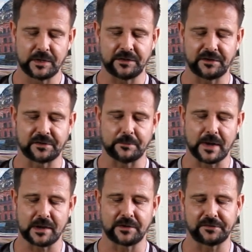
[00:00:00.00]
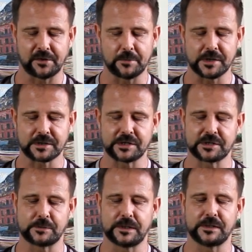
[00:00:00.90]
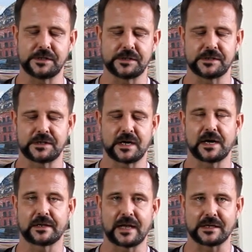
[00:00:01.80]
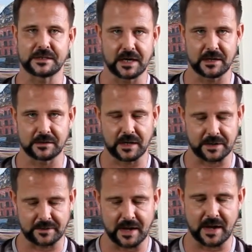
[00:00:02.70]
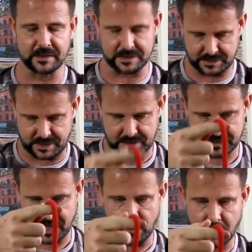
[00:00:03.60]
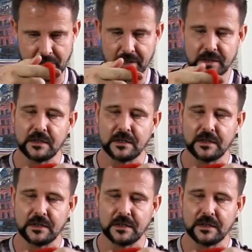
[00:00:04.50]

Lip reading: It doesn't matter so much because you're really just tying that together like that, and it stays that way.